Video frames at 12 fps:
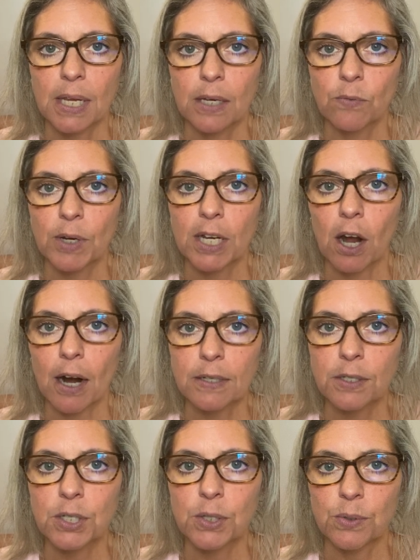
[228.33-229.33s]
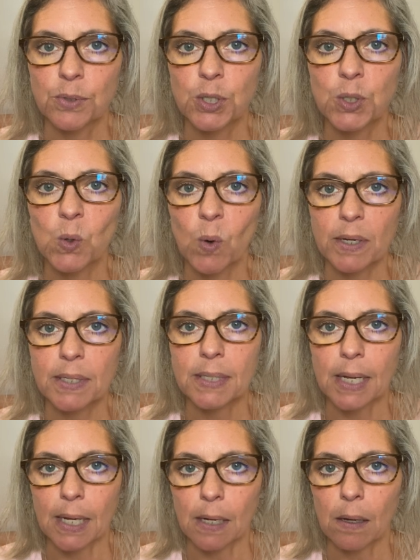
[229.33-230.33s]
in regards to
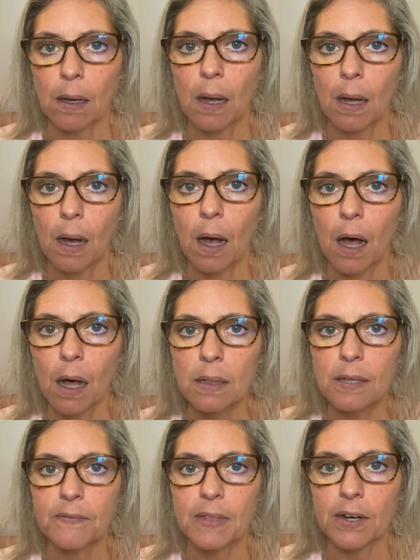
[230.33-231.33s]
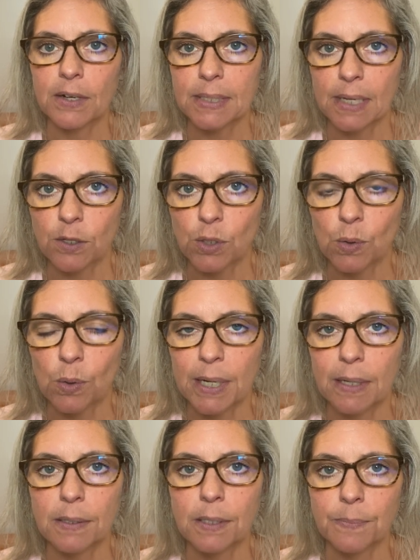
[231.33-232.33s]
sourcing all of their essential
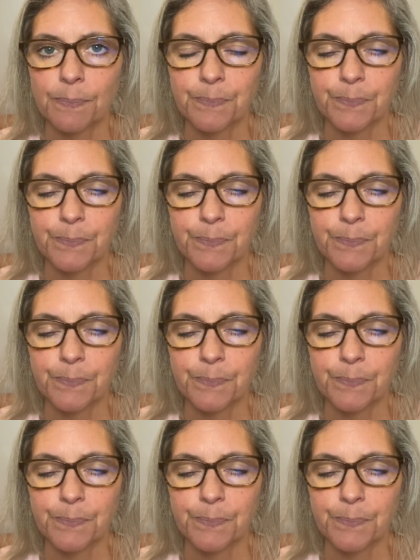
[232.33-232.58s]
oils.